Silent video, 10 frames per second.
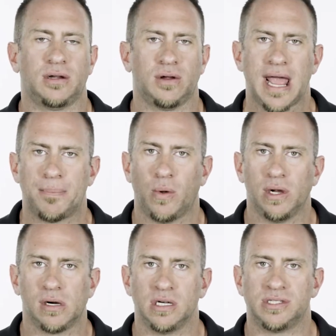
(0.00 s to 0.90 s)
Capital
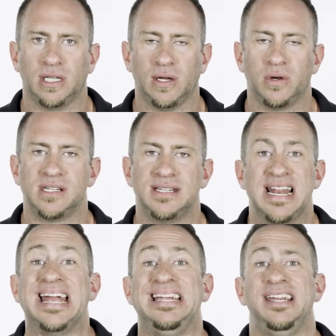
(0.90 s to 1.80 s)
One card is delinquent
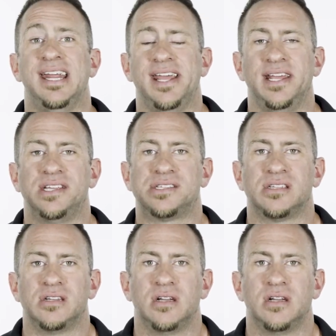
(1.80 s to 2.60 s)
90 days.